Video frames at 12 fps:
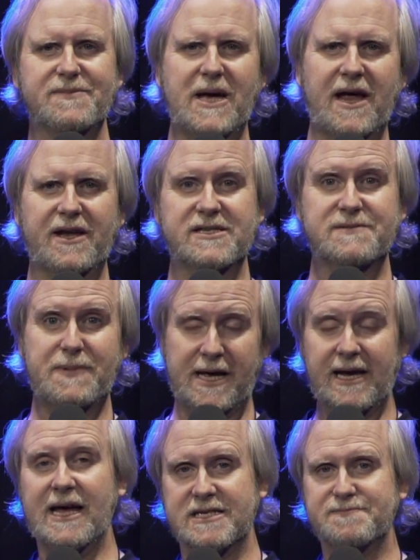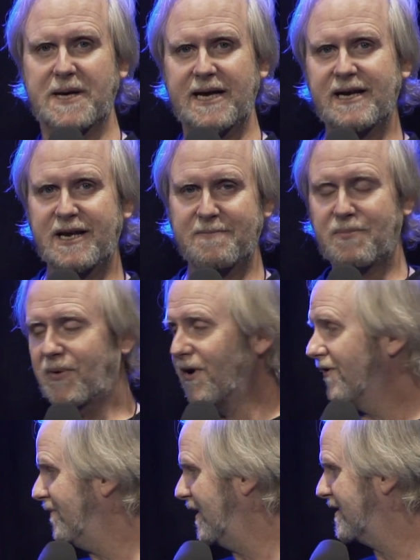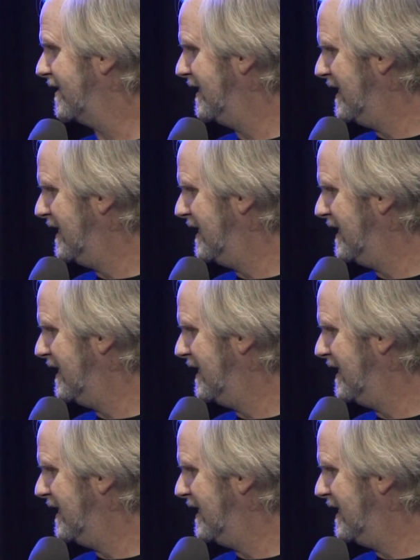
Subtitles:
about the speaker has been an improvement.